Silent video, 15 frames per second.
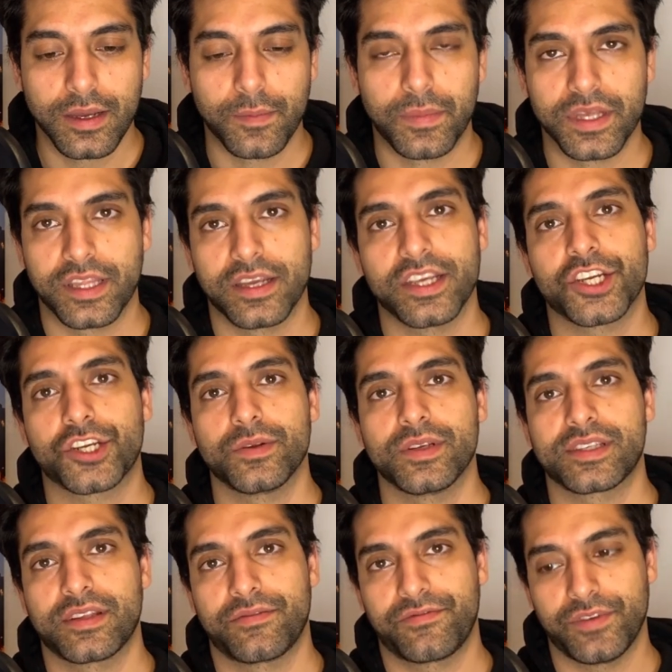But the issue
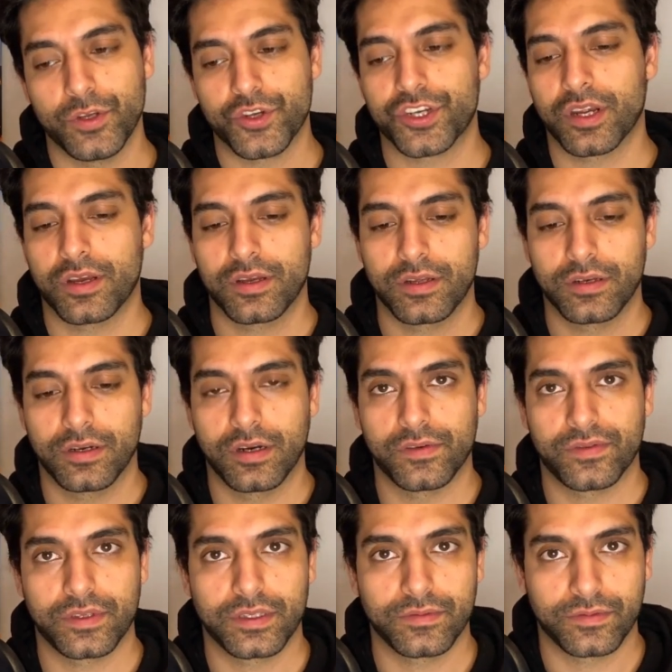is the future
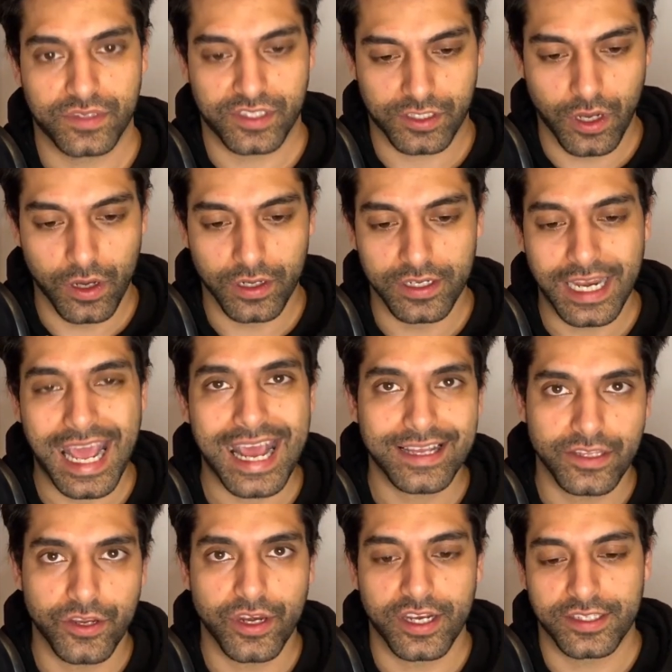for Scotland and
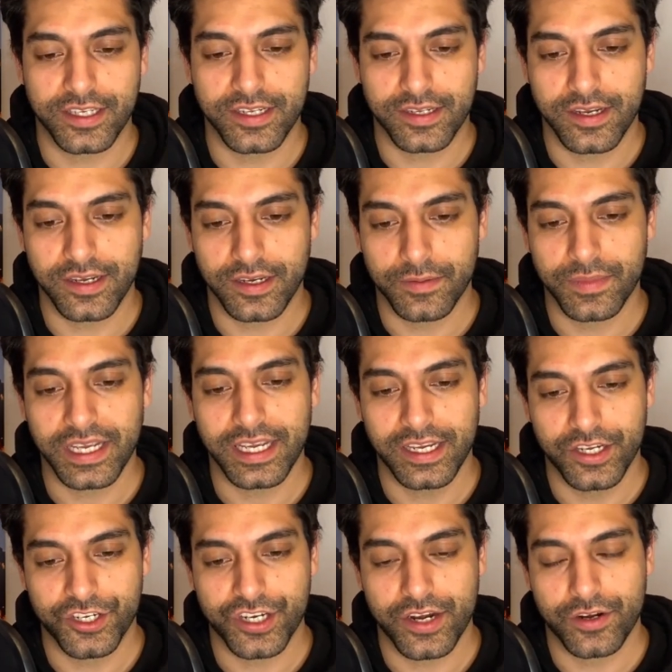the United Kingdom
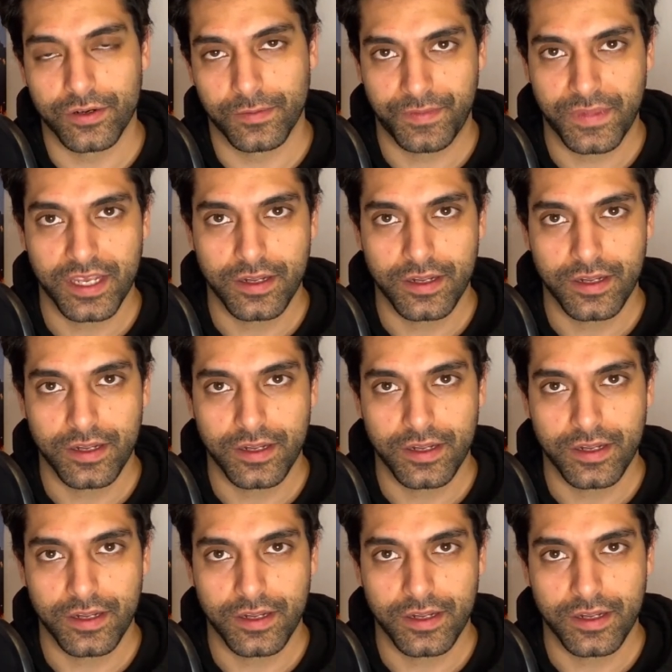in general.